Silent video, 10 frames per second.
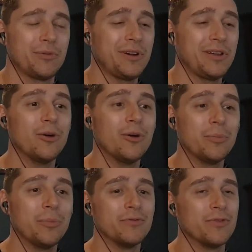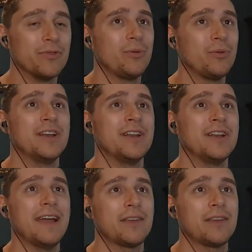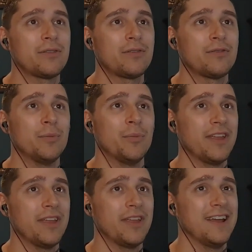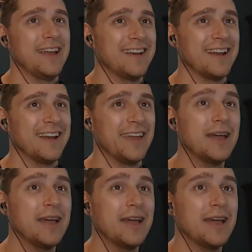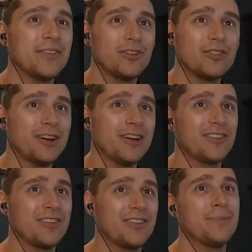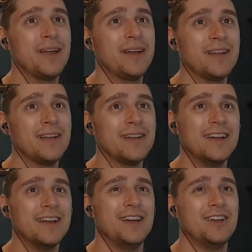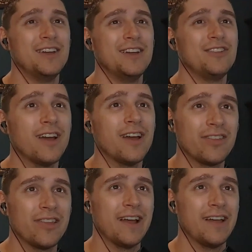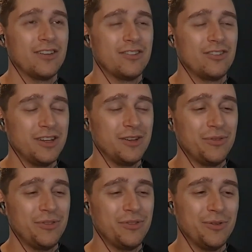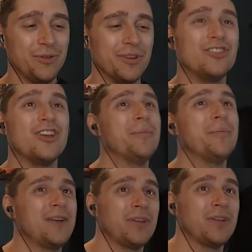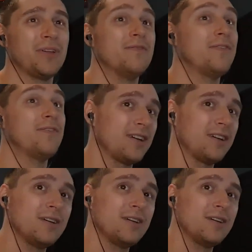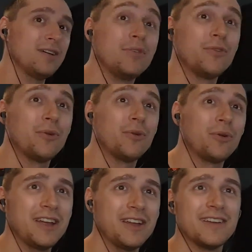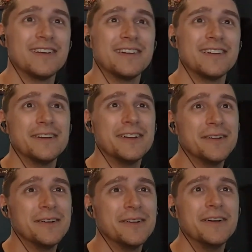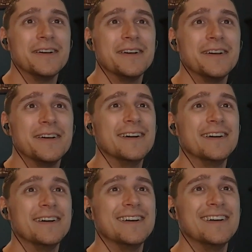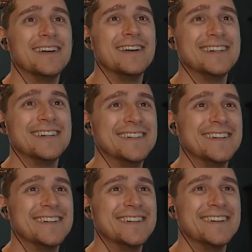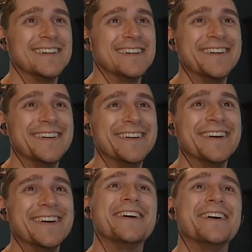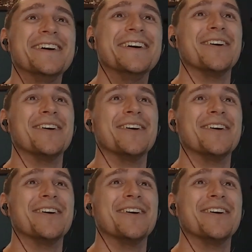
training. So Karna was really hoping Volk would ask for more than a hand on the hip as they're sharing this bed. She does let on that she used to share a bed with Vedika beforehand.